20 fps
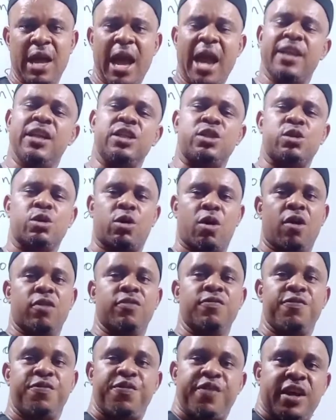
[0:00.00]
I need to
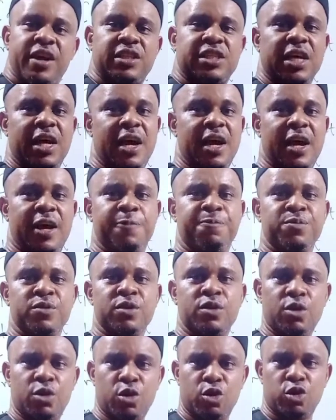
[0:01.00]
convert her,
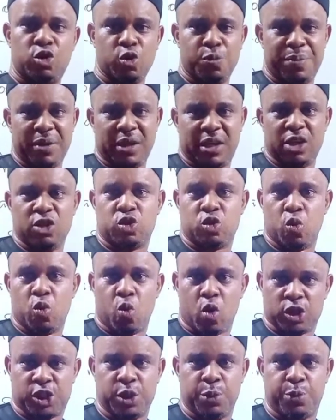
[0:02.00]
to begin to
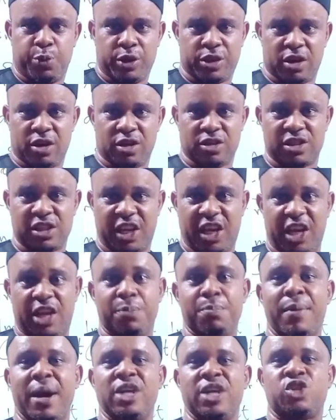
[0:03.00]
worship with us
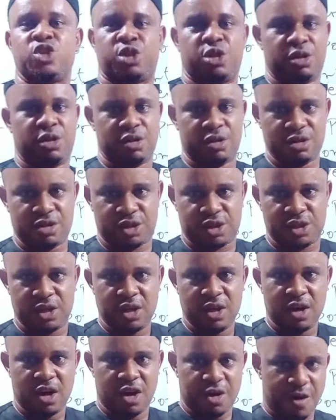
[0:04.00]
in my church.
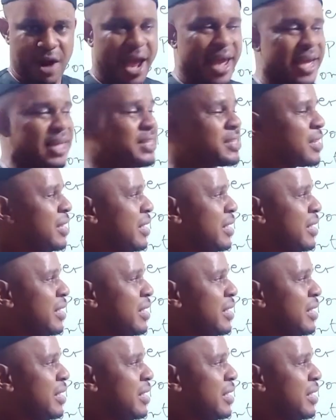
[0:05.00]
All right?